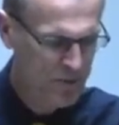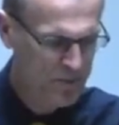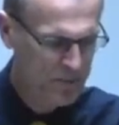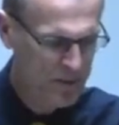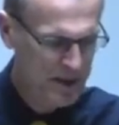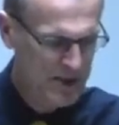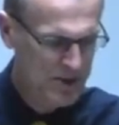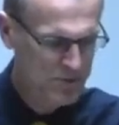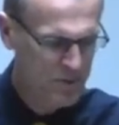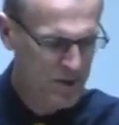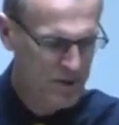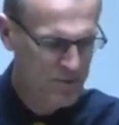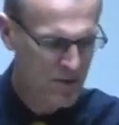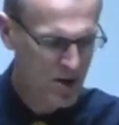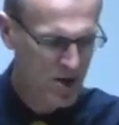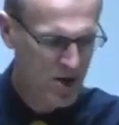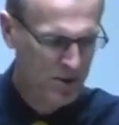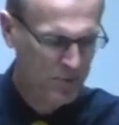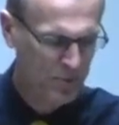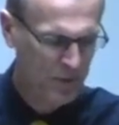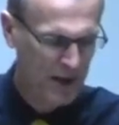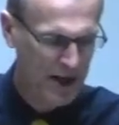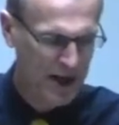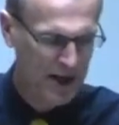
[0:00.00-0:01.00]
peace be
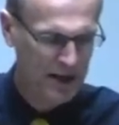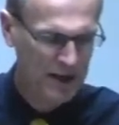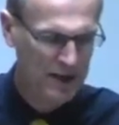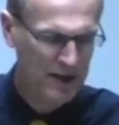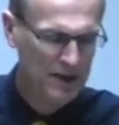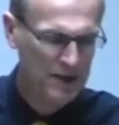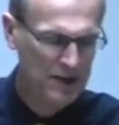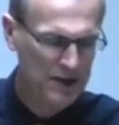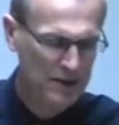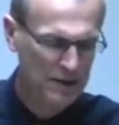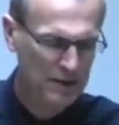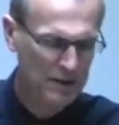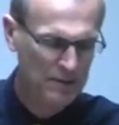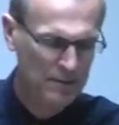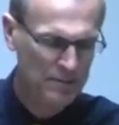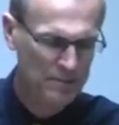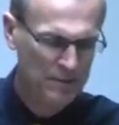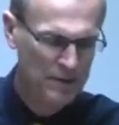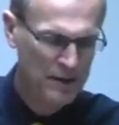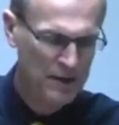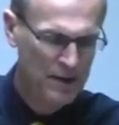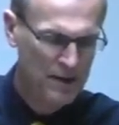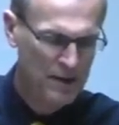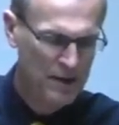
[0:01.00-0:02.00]
multiplied unto you.
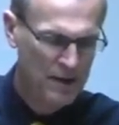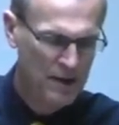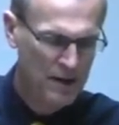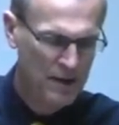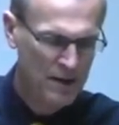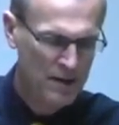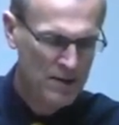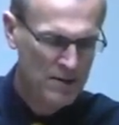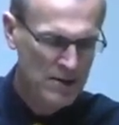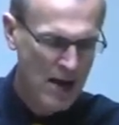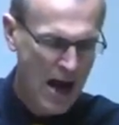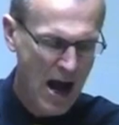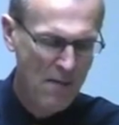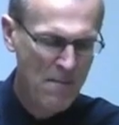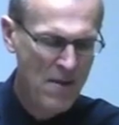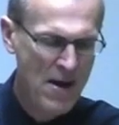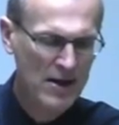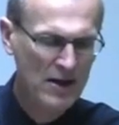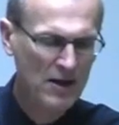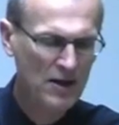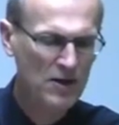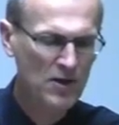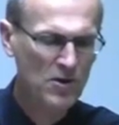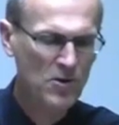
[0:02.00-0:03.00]
I
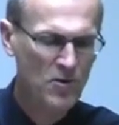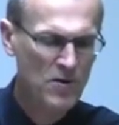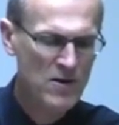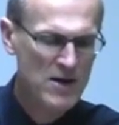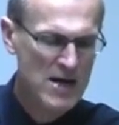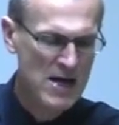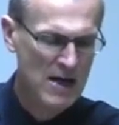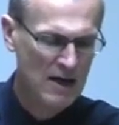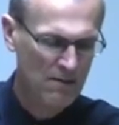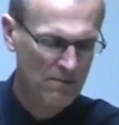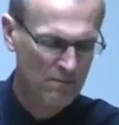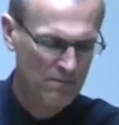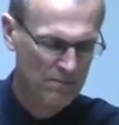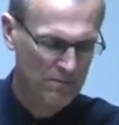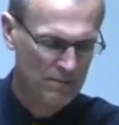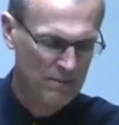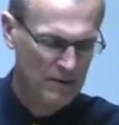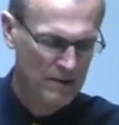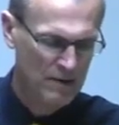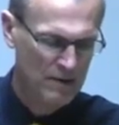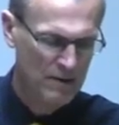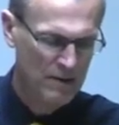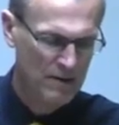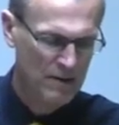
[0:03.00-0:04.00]
make a decree
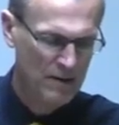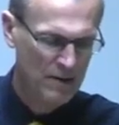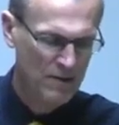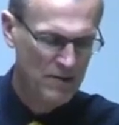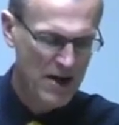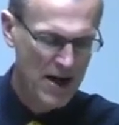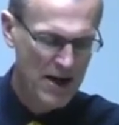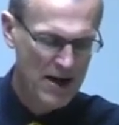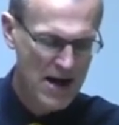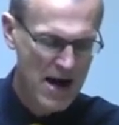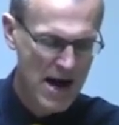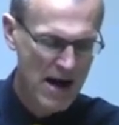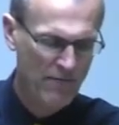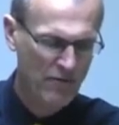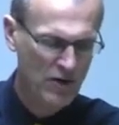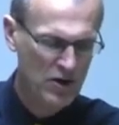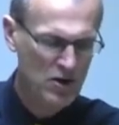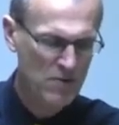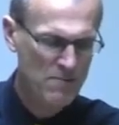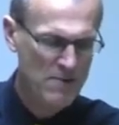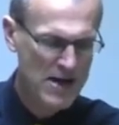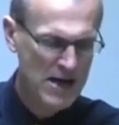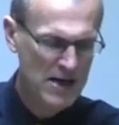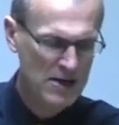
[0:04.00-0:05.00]
that in every
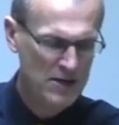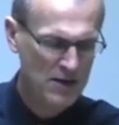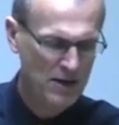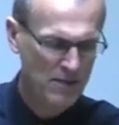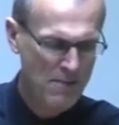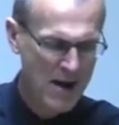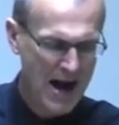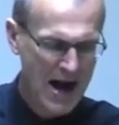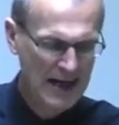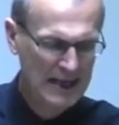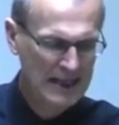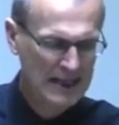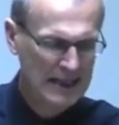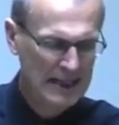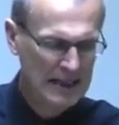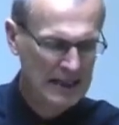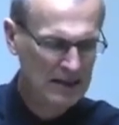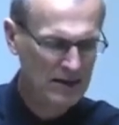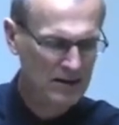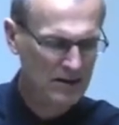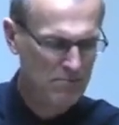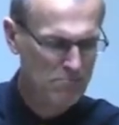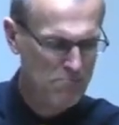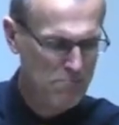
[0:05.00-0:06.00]
dominion of my
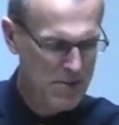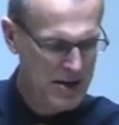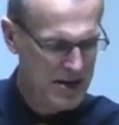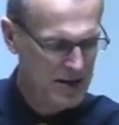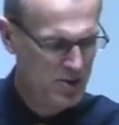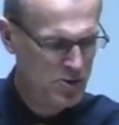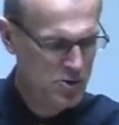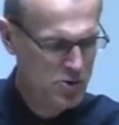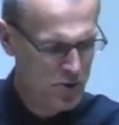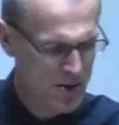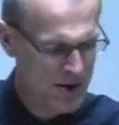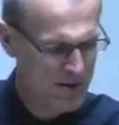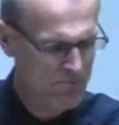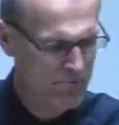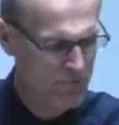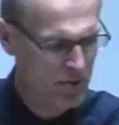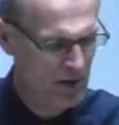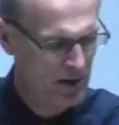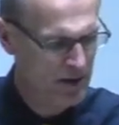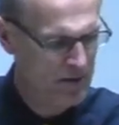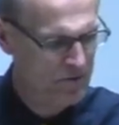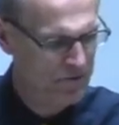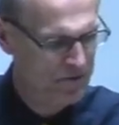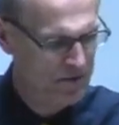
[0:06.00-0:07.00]
kingdom men
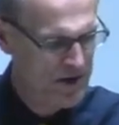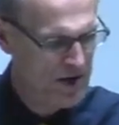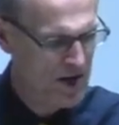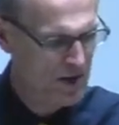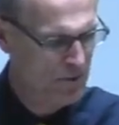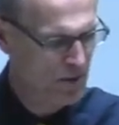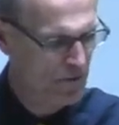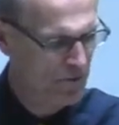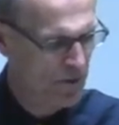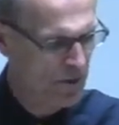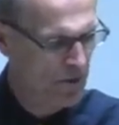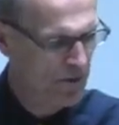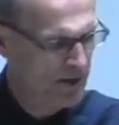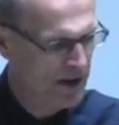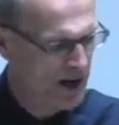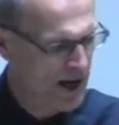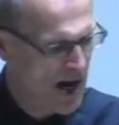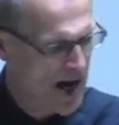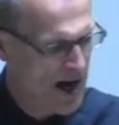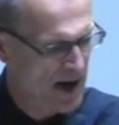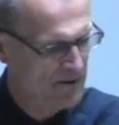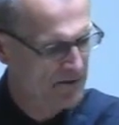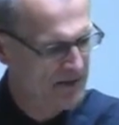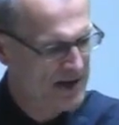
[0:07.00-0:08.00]
tremble and fear before the
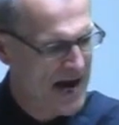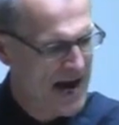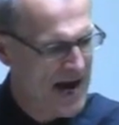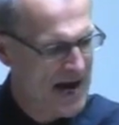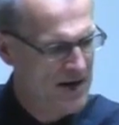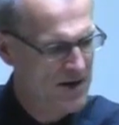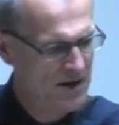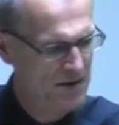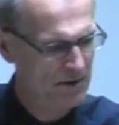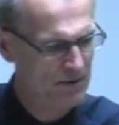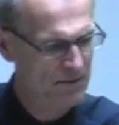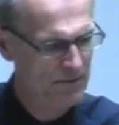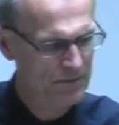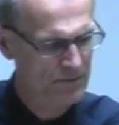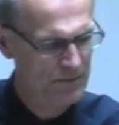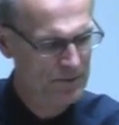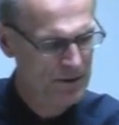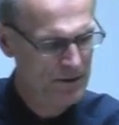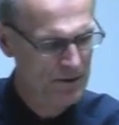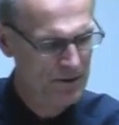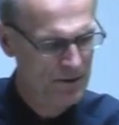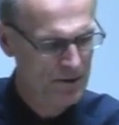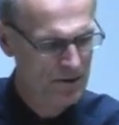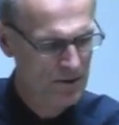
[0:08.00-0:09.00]
God of Daniel.
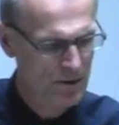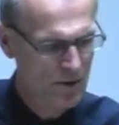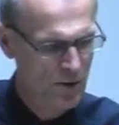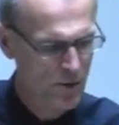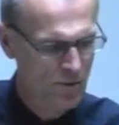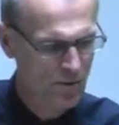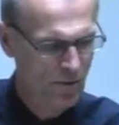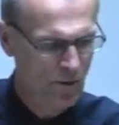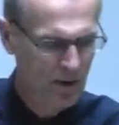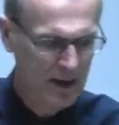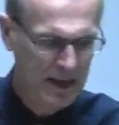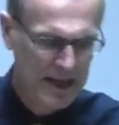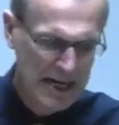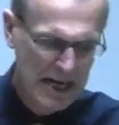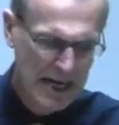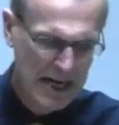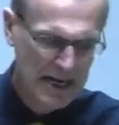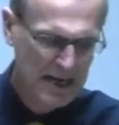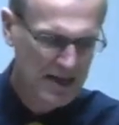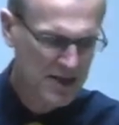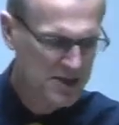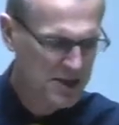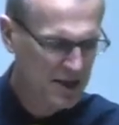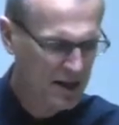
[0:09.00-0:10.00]
For he
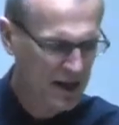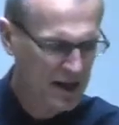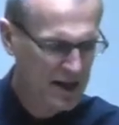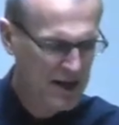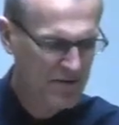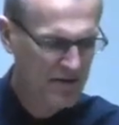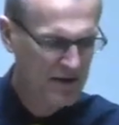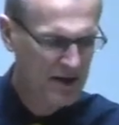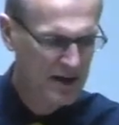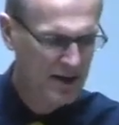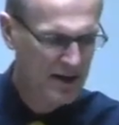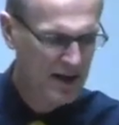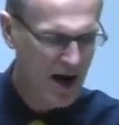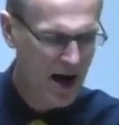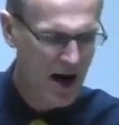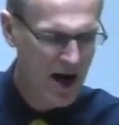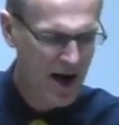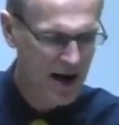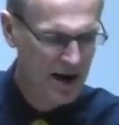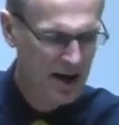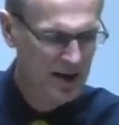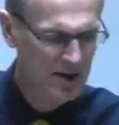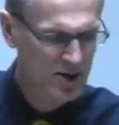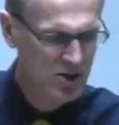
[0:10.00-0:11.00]
is the living
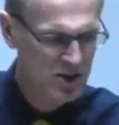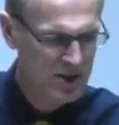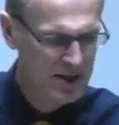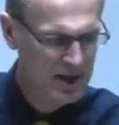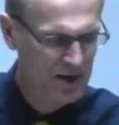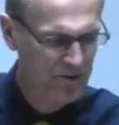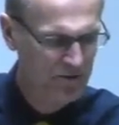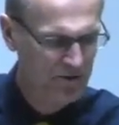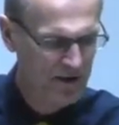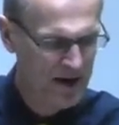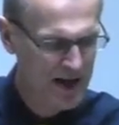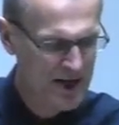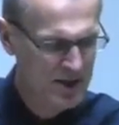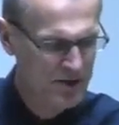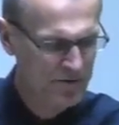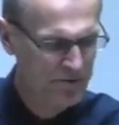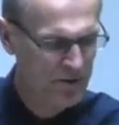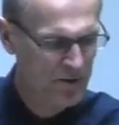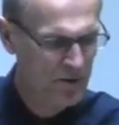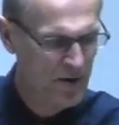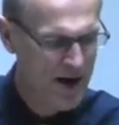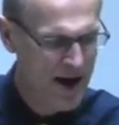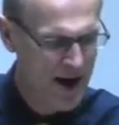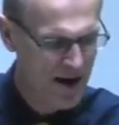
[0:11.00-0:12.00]
God and steadfast
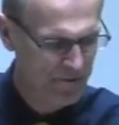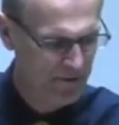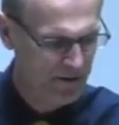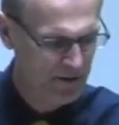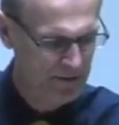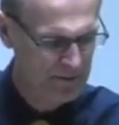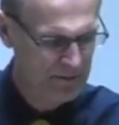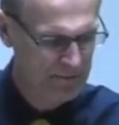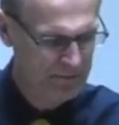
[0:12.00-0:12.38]
forever,